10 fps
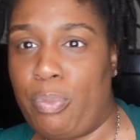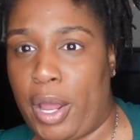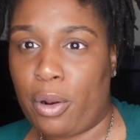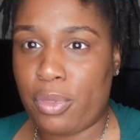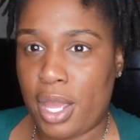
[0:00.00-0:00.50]

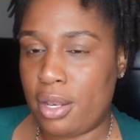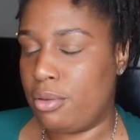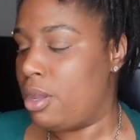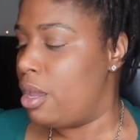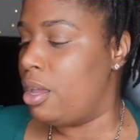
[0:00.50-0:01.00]
better
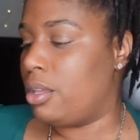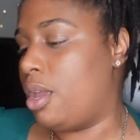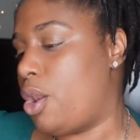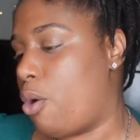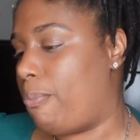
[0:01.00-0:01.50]
than,
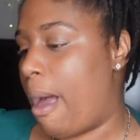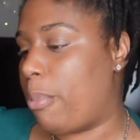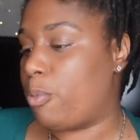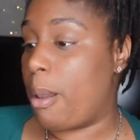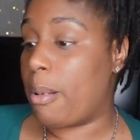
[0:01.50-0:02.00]
you know, blah
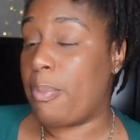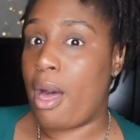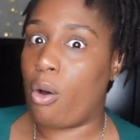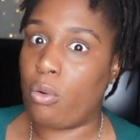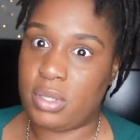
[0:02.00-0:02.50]
blah blah blah
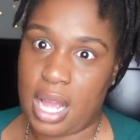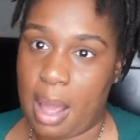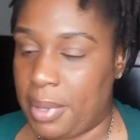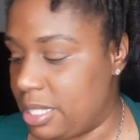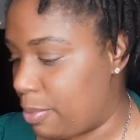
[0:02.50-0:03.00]
blah, whole
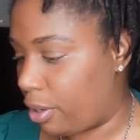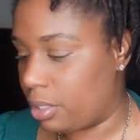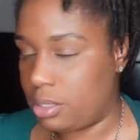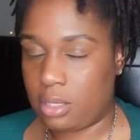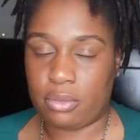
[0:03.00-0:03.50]
time he's
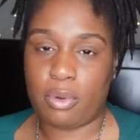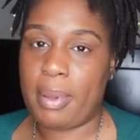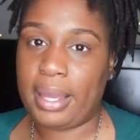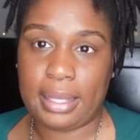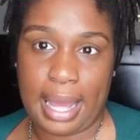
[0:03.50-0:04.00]
married to
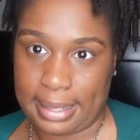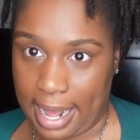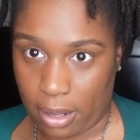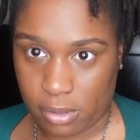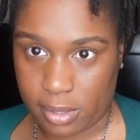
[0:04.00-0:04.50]
Rebecca at the
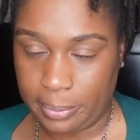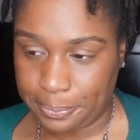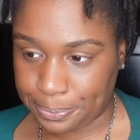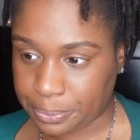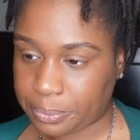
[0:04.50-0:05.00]
house.
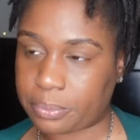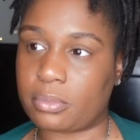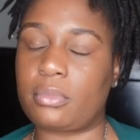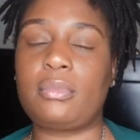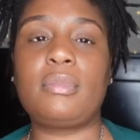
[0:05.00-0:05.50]

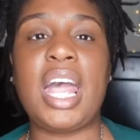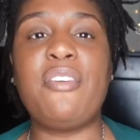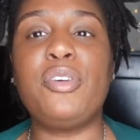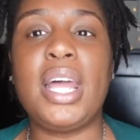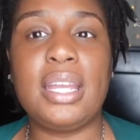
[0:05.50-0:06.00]
I
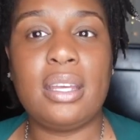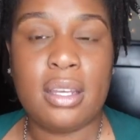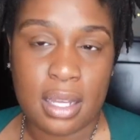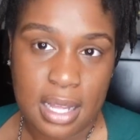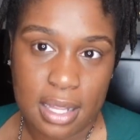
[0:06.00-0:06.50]
feel like
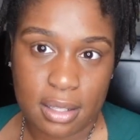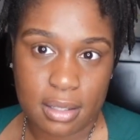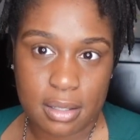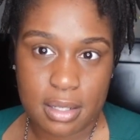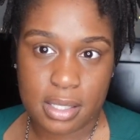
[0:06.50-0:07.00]

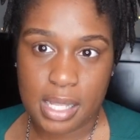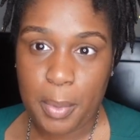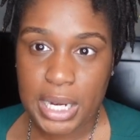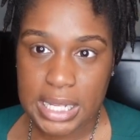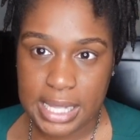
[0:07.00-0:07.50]
some
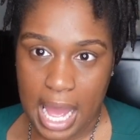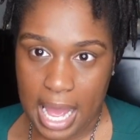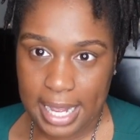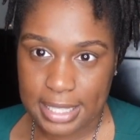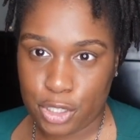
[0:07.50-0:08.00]
of these
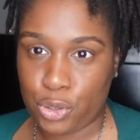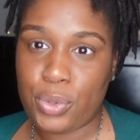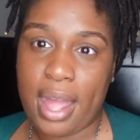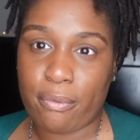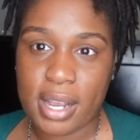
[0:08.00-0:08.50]
guys do
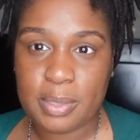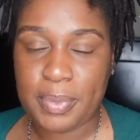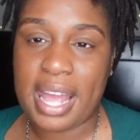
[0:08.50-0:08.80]
that race